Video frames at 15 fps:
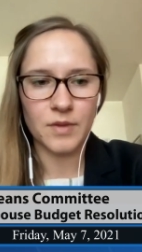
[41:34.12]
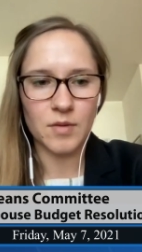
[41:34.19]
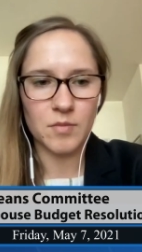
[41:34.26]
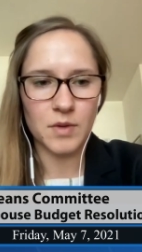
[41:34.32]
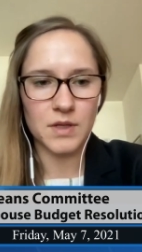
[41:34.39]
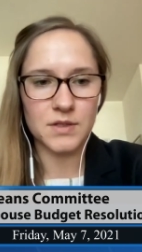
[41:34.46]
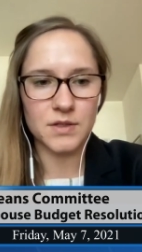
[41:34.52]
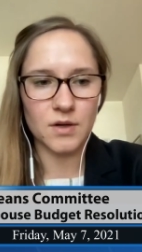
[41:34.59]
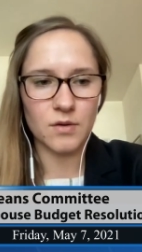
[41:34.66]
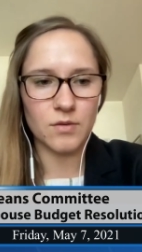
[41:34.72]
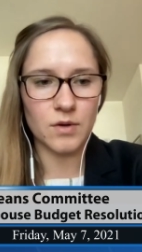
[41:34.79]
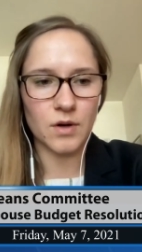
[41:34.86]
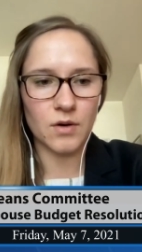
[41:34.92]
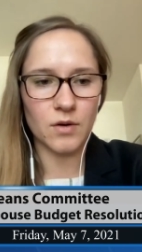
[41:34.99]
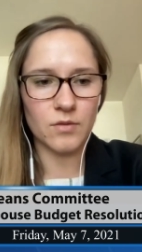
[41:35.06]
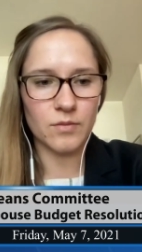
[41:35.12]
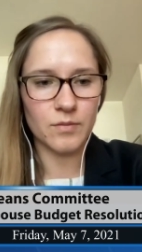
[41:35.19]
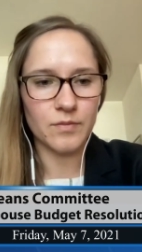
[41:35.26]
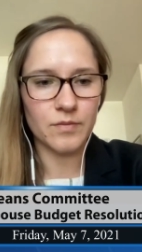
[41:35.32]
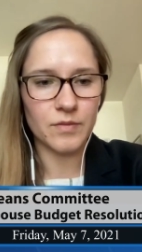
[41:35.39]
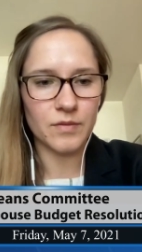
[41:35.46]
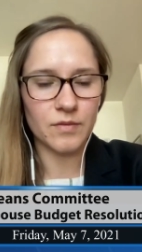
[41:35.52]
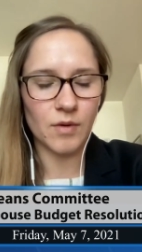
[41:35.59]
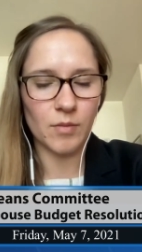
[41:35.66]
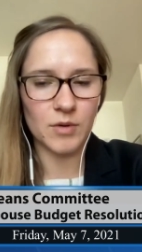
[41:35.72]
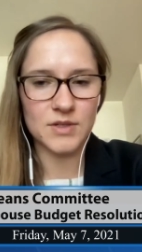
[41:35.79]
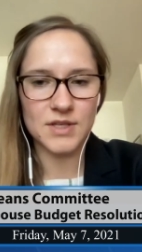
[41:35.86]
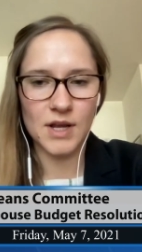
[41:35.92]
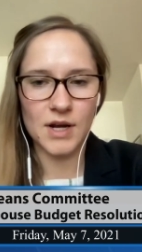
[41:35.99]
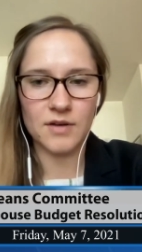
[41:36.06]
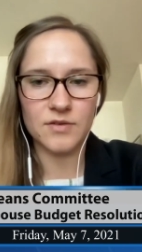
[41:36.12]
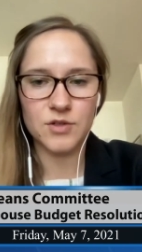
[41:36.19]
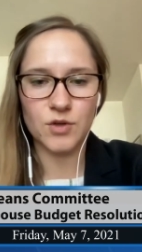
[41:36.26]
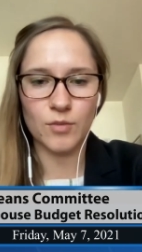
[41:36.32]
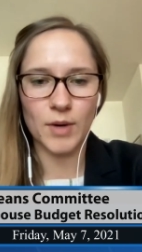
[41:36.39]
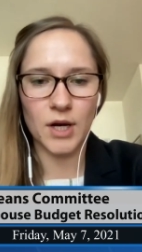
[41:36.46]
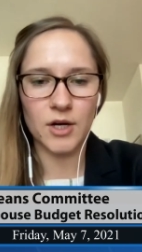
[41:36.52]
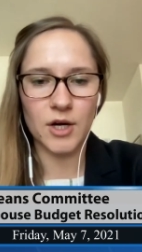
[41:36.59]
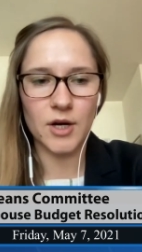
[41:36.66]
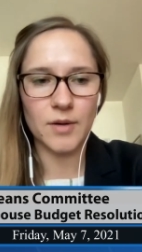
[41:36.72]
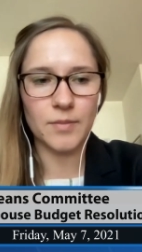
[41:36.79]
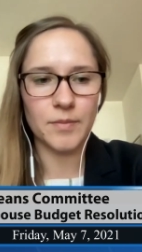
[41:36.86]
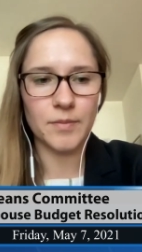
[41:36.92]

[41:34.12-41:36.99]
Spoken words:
Pinto, no. Representative Schumacher?